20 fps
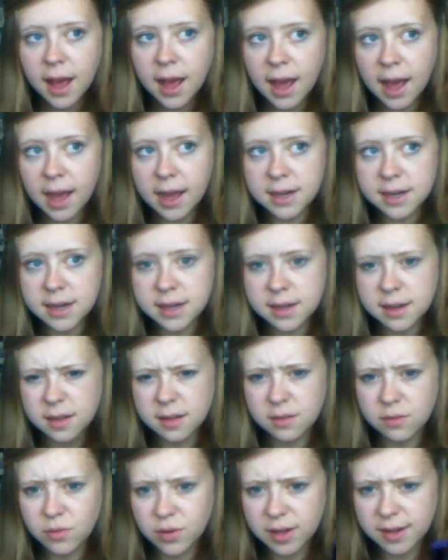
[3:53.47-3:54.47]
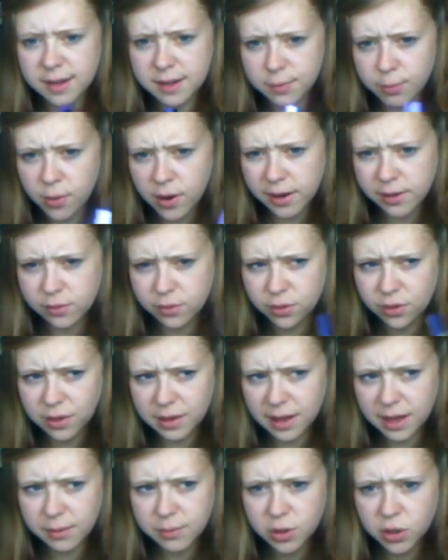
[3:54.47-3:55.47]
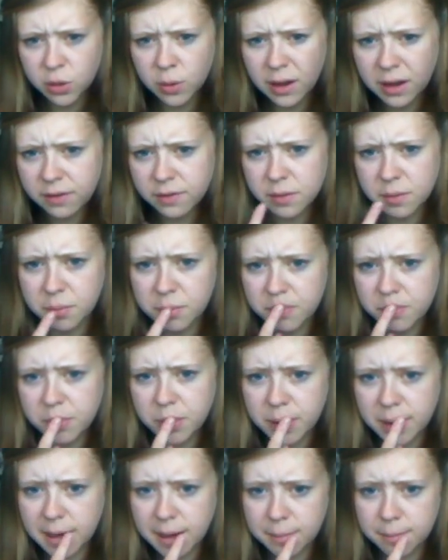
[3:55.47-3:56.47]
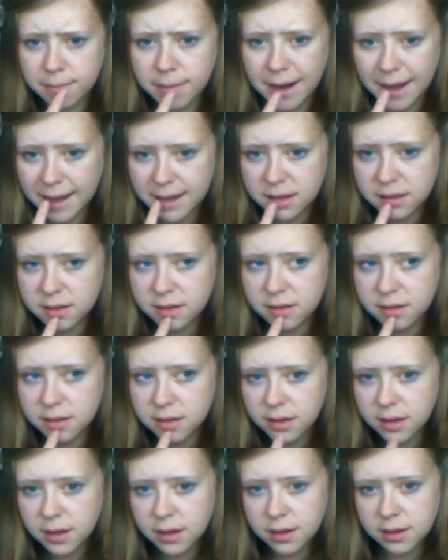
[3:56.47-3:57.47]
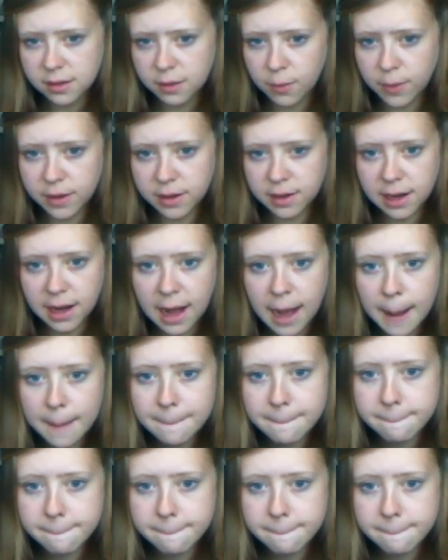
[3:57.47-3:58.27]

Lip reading: and it doesn't really spread on your lips. You have to put it in place, so when you're at